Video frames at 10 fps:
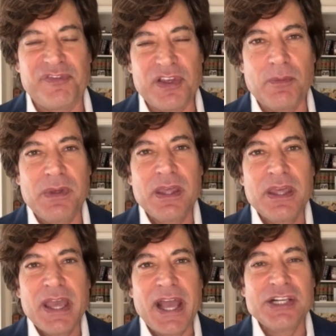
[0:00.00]
film.
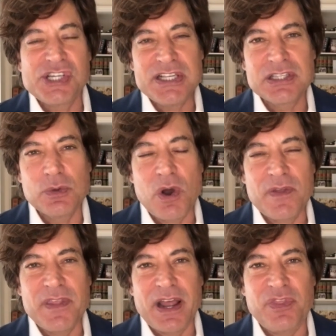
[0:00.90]
And she's the one
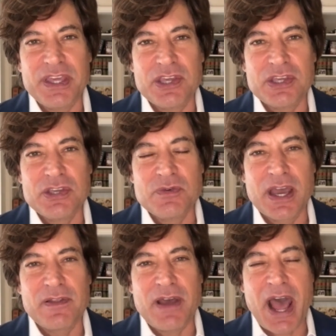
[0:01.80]
that I think you
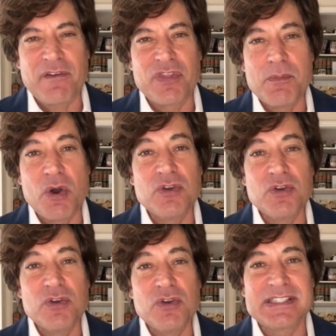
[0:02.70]
have the most